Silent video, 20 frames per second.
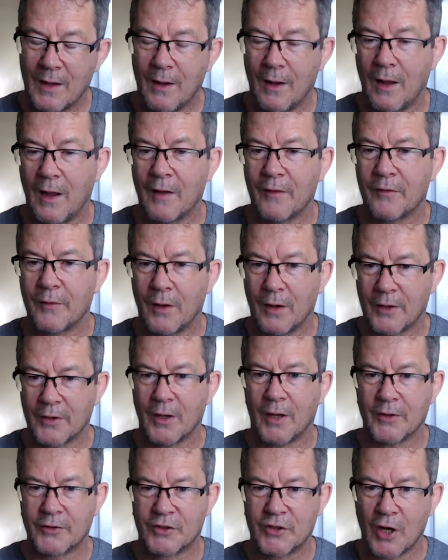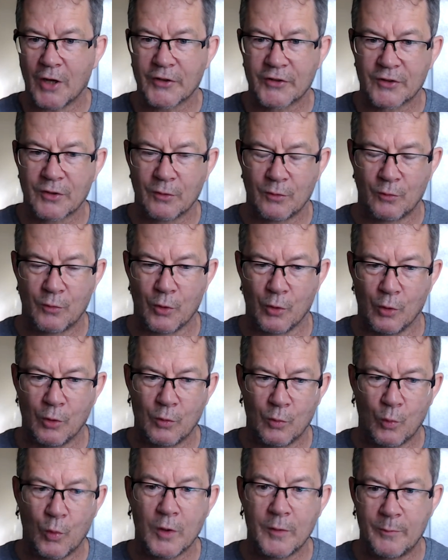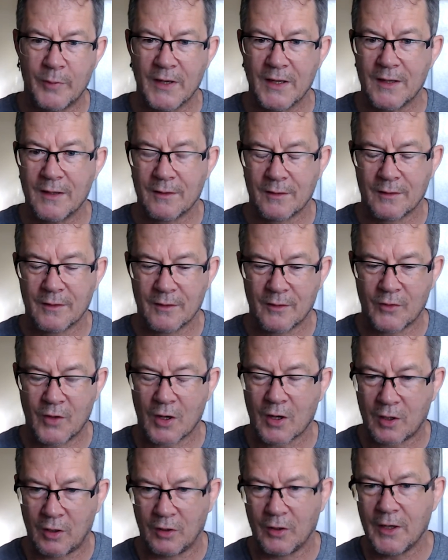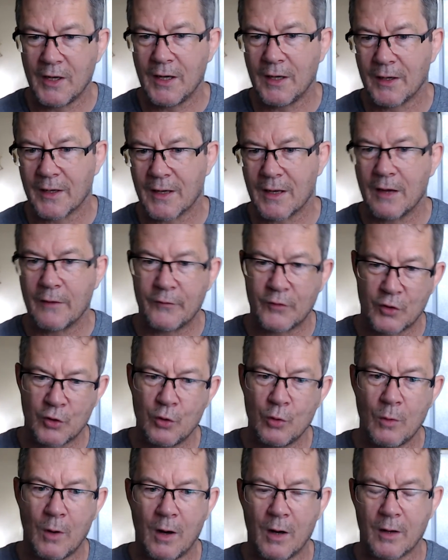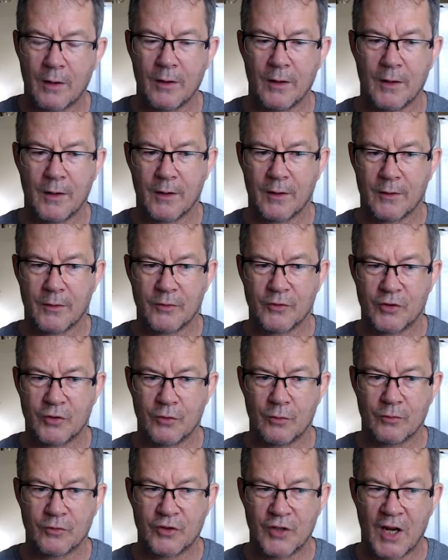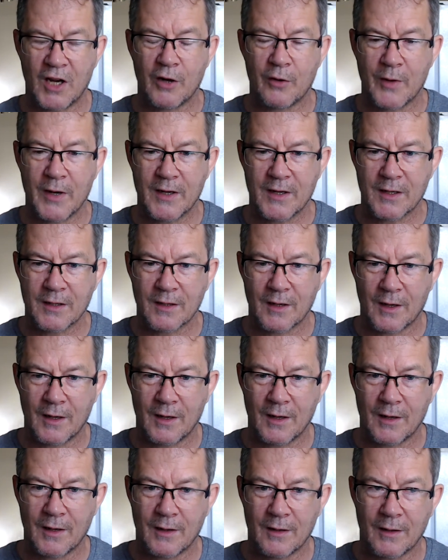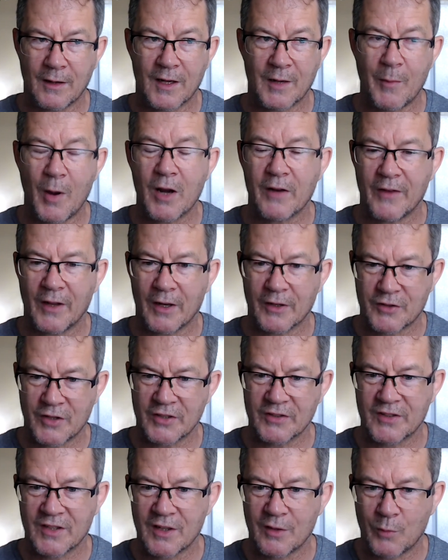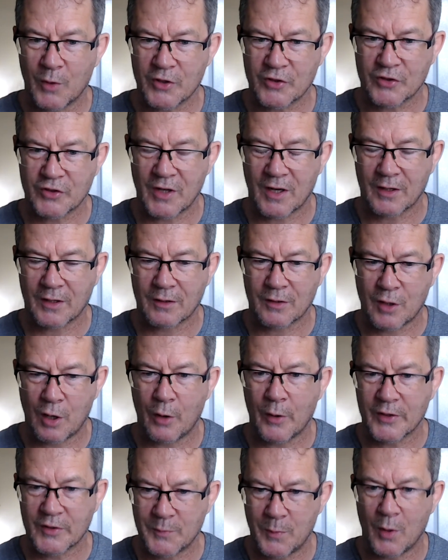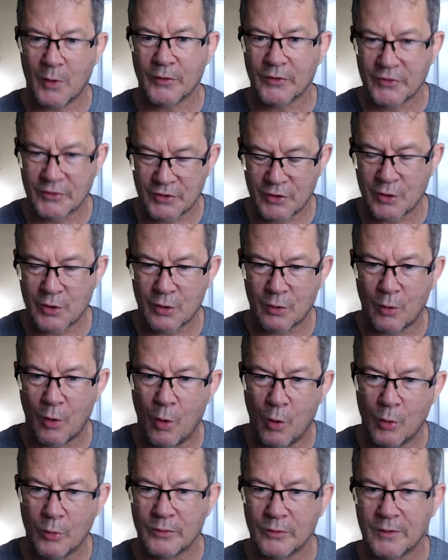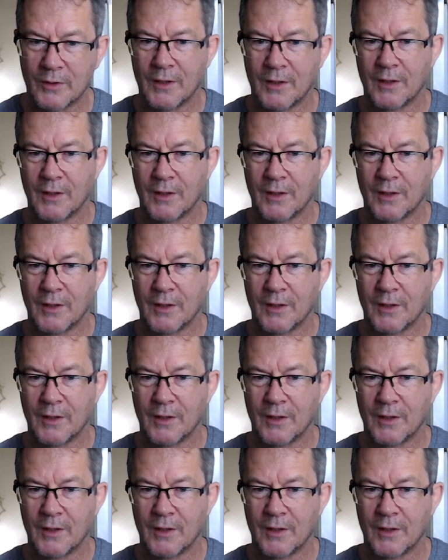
a just rule would be that clearly, if you are generating an amount of electricity which corresponds to your own